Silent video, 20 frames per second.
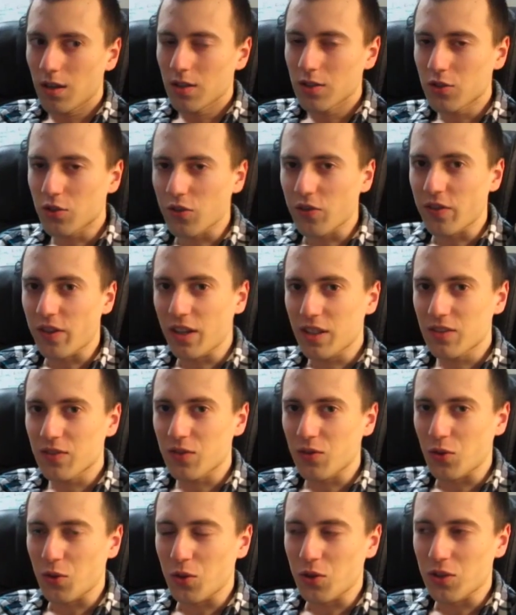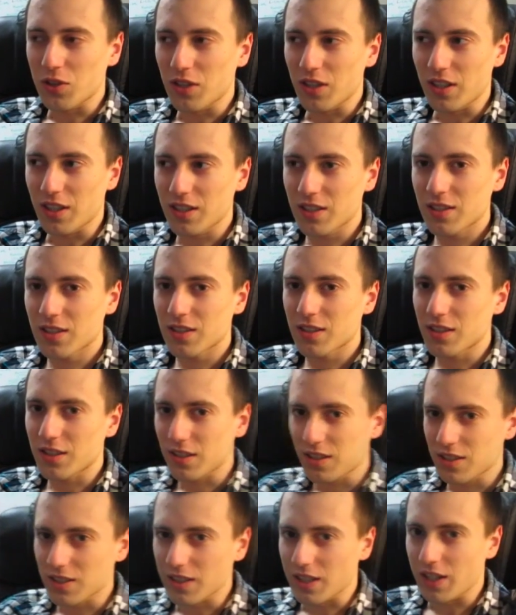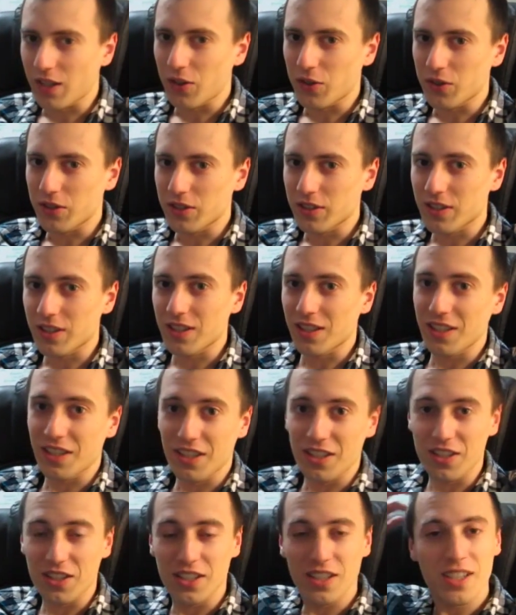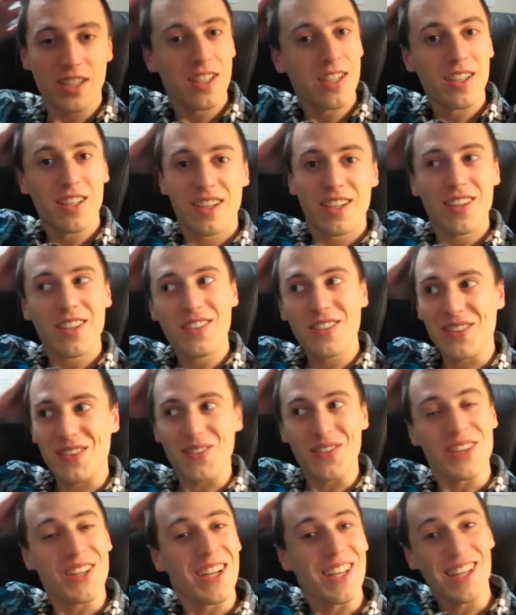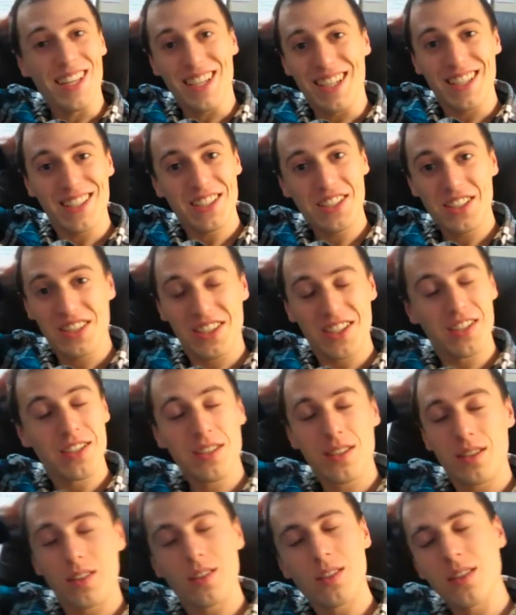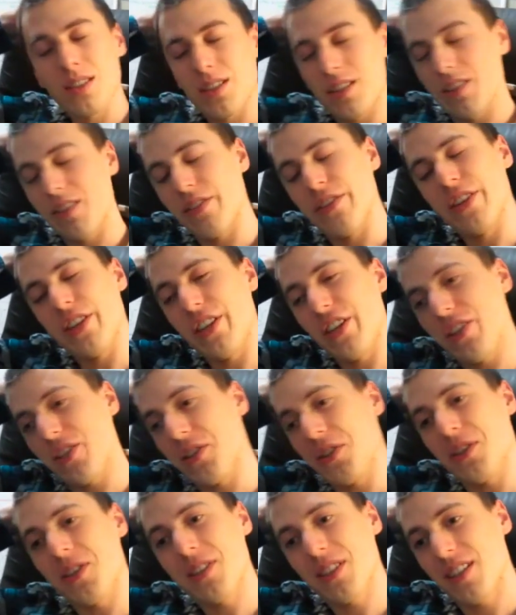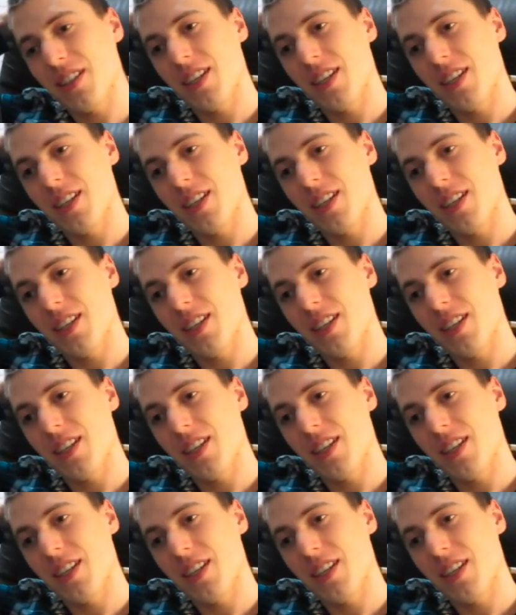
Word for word: So fast forward like six hours later from when I last did a video.